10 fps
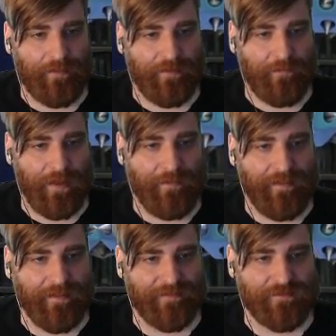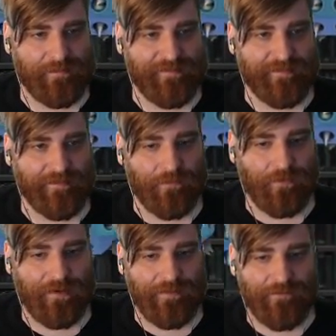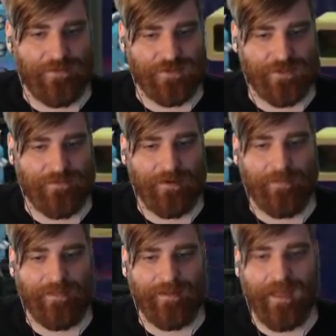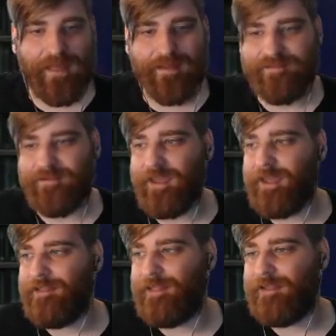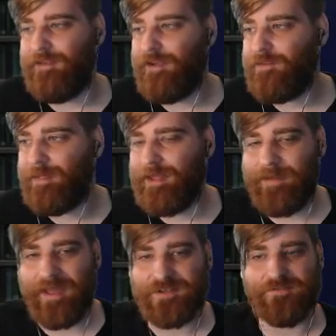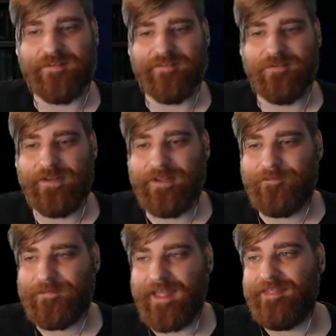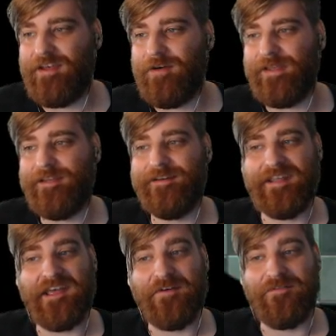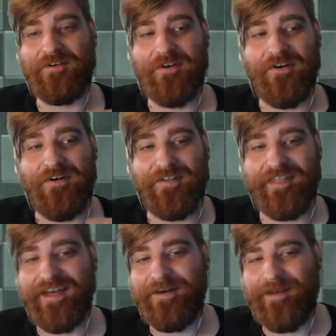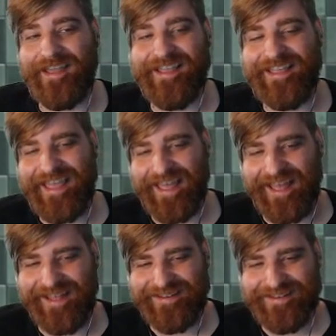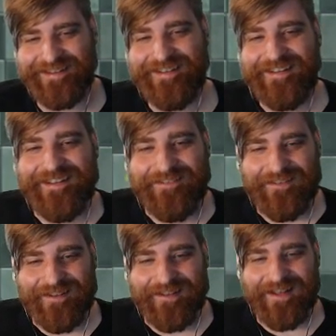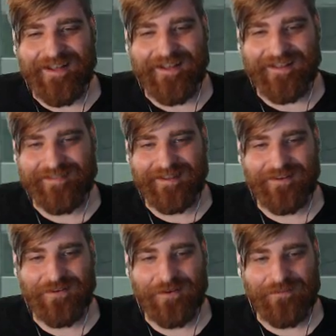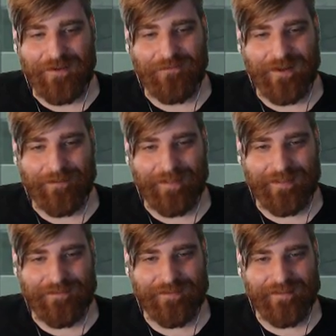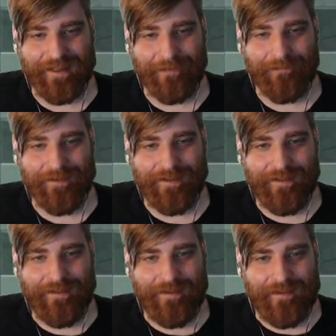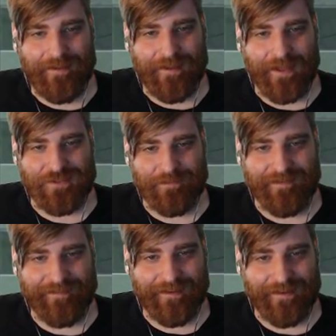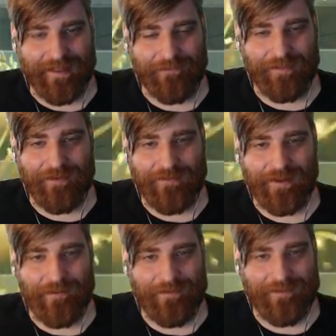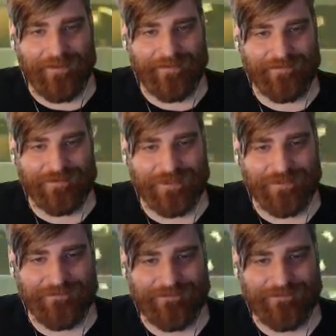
There might be like streams at some point in the future where I'll be like, yeah, it's okay. Like if I ever play Banjo-Kazooie, I think I'll be down for all the help I can get. Because I don't know if I'd want to play through the game 100% again without help, that's for sure.